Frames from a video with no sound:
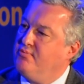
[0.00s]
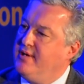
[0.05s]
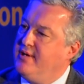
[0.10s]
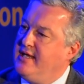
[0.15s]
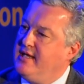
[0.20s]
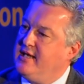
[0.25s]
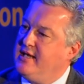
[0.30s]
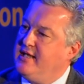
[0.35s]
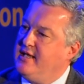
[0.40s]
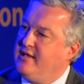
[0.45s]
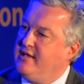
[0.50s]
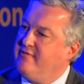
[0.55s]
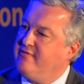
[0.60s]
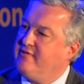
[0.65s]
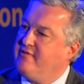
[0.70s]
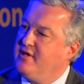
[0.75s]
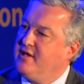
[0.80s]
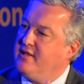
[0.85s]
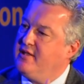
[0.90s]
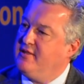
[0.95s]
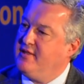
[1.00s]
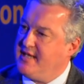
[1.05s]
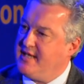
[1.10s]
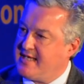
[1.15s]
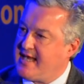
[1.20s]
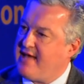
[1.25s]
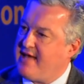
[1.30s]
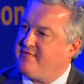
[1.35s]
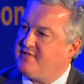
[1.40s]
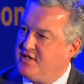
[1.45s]
we leave
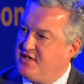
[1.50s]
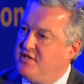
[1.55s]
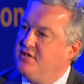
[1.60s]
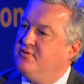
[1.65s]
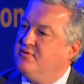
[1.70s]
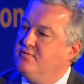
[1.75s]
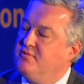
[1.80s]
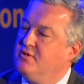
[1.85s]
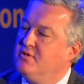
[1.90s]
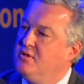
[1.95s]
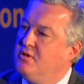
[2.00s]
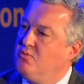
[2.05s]
this afternoon,